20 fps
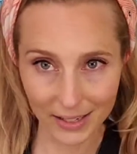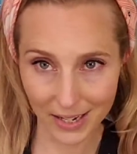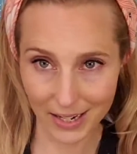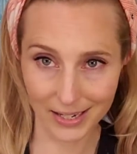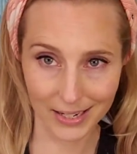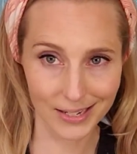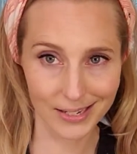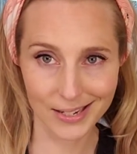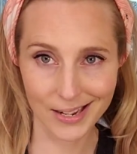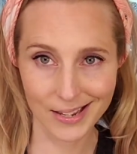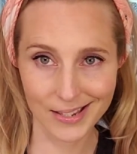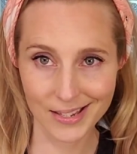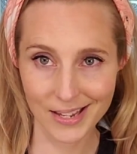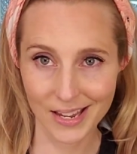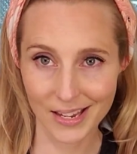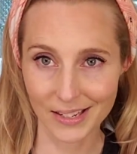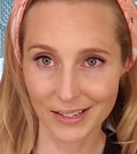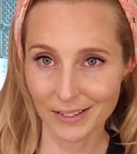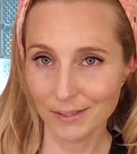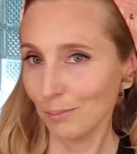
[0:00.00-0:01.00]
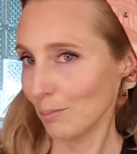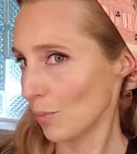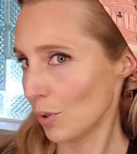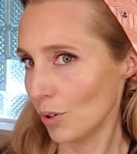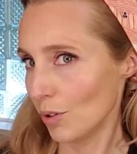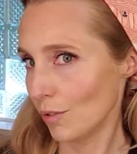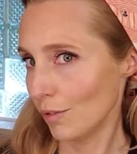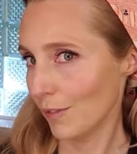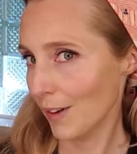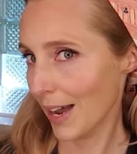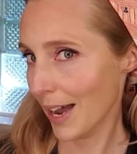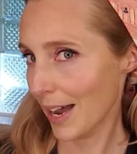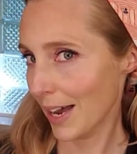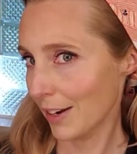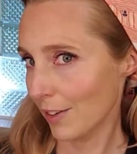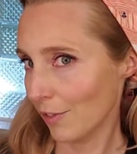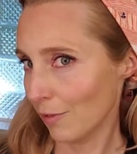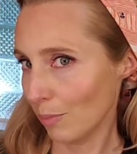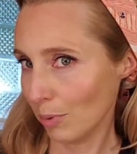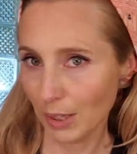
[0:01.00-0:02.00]
and it doesn't move out
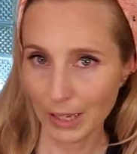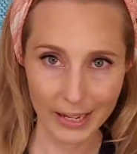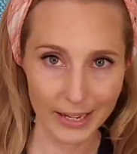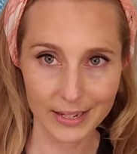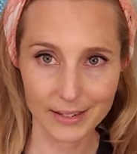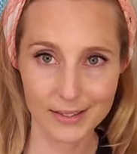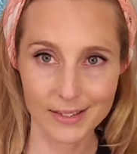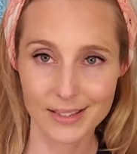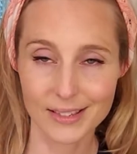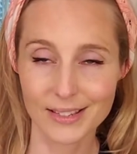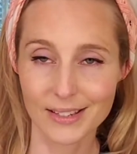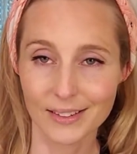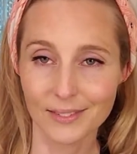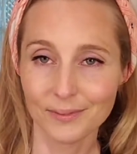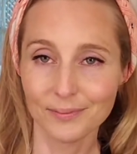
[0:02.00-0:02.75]
of place.